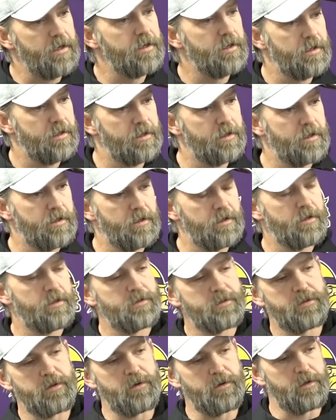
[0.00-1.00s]

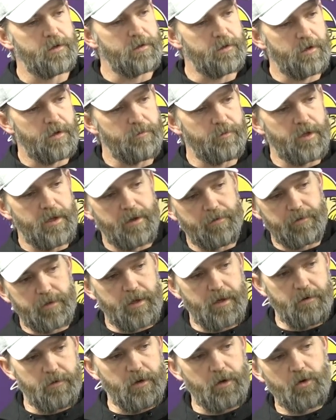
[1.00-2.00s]
Okay. So and we have
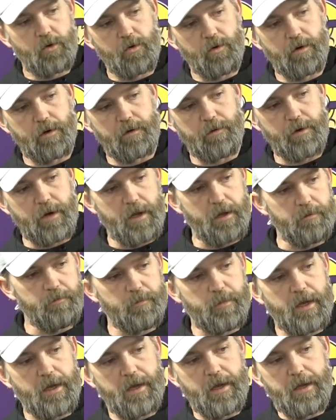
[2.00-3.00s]
kind of a corner route
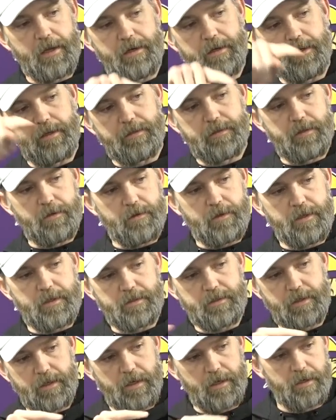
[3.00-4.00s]
behind it, so
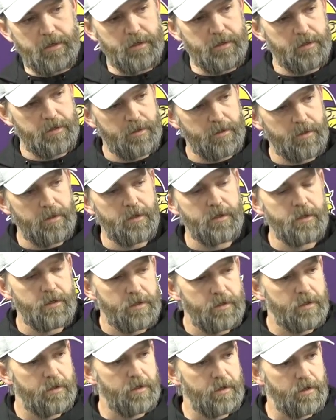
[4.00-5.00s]
he's kind
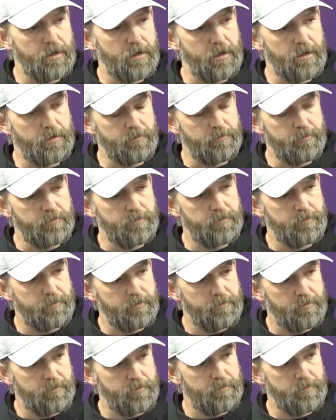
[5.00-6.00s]

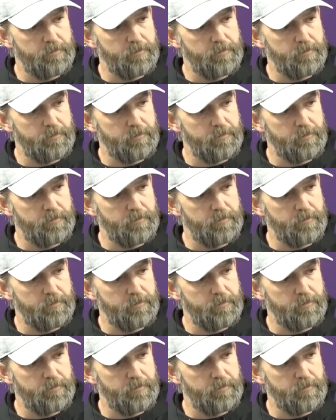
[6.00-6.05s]
of